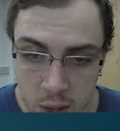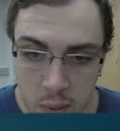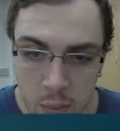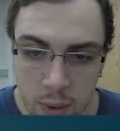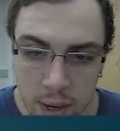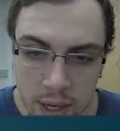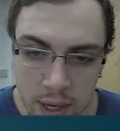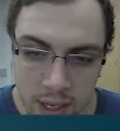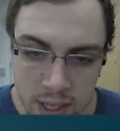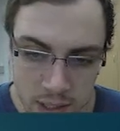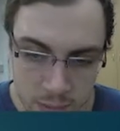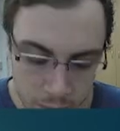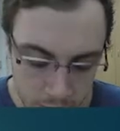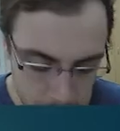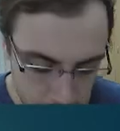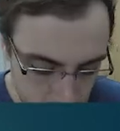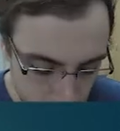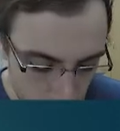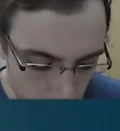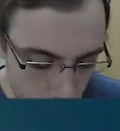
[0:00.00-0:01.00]
when it is
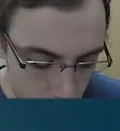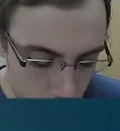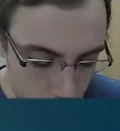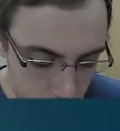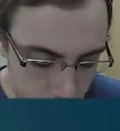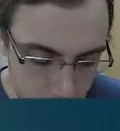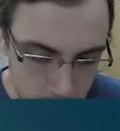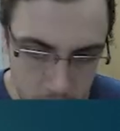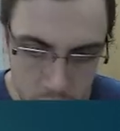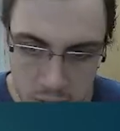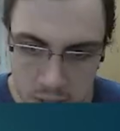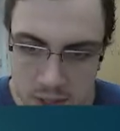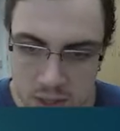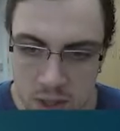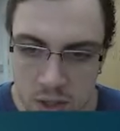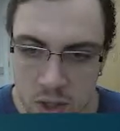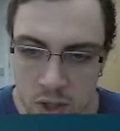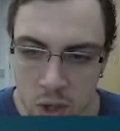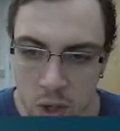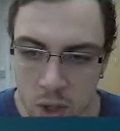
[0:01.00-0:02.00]
before the
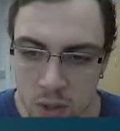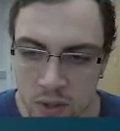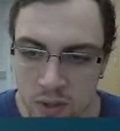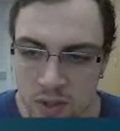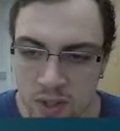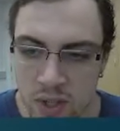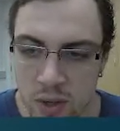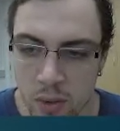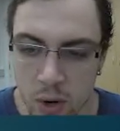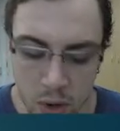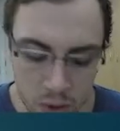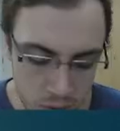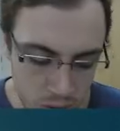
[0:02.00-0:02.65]
first non-zero